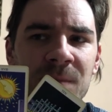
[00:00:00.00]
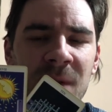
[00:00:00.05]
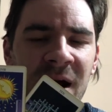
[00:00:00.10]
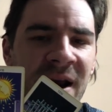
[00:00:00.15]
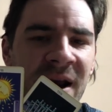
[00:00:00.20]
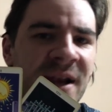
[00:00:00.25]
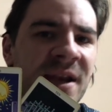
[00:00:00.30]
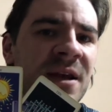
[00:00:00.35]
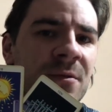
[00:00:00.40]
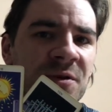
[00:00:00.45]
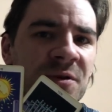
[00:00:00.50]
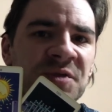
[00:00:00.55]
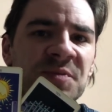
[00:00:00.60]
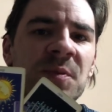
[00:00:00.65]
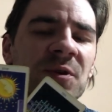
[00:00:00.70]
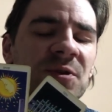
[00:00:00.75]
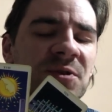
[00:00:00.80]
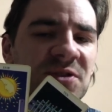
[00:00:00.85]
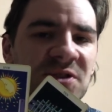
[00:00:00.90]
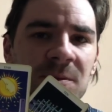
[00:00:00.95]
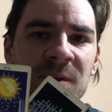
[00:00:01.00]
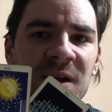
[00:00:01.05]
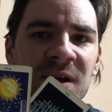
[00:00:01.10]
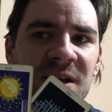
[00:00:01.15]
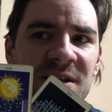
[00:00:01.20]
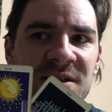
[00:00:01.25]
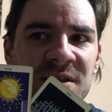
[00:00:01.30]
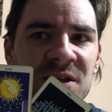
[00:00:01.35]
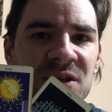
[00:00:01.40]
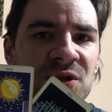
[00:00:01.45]
any
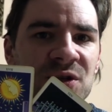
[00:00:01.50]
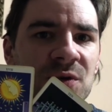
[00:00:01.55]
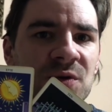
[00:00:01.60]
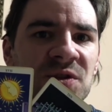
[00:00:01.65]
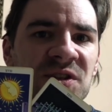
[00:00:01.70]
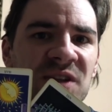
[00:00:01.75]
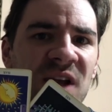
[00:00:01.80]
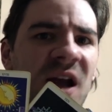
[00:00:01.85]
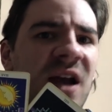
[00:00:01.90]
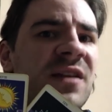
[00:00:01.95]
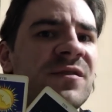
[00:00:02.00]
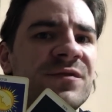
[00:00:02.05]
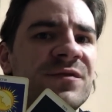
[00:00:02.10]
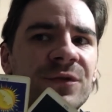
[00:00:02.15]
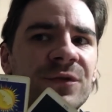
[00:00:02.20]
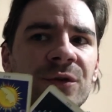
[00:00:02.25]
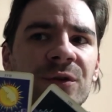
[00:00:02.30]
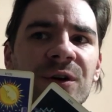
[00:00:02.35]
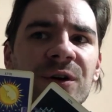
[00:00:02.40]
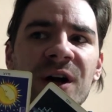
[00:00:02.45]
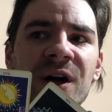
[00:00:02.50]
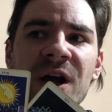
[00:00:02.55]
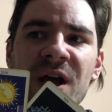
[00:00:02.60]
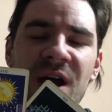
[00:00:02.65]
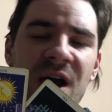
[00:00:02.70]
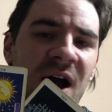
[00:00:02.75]
responsibility that you signed for